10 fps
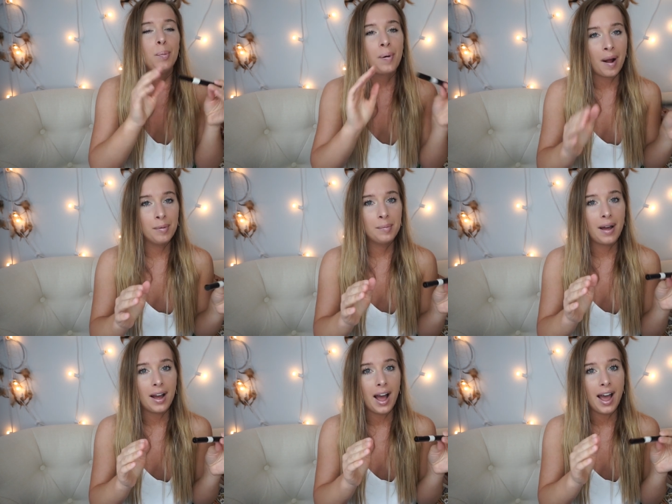problem
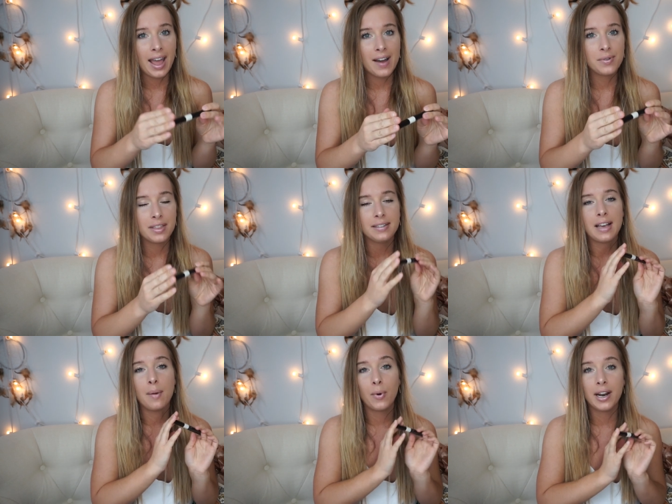I have with this,
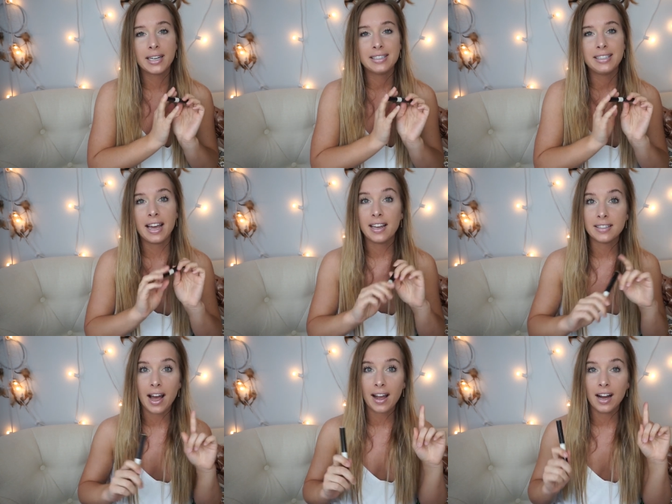I'm wearing it today,
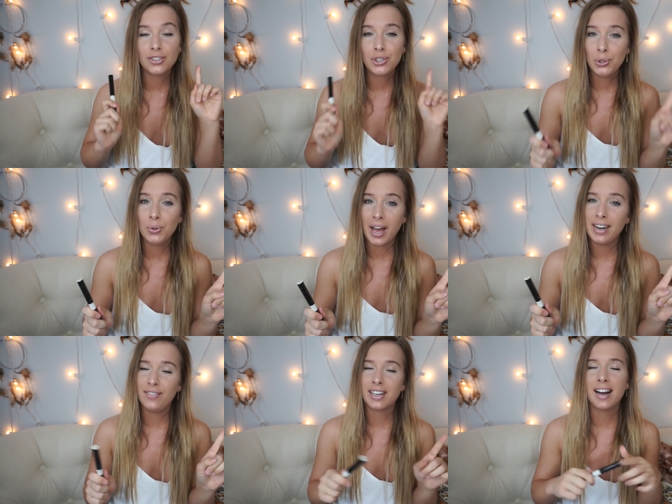is I got too
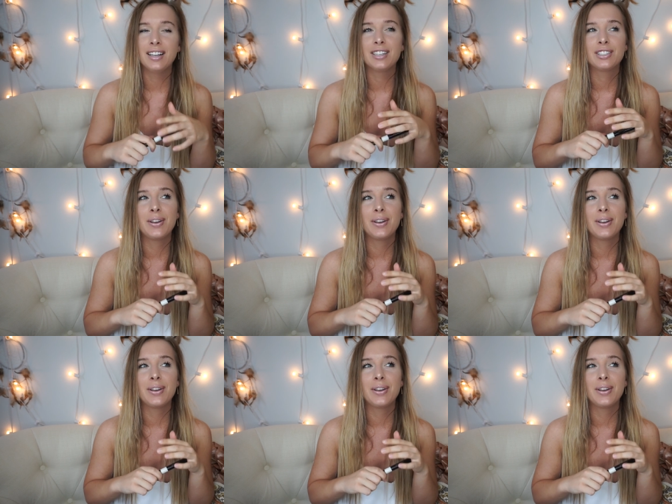light of a color.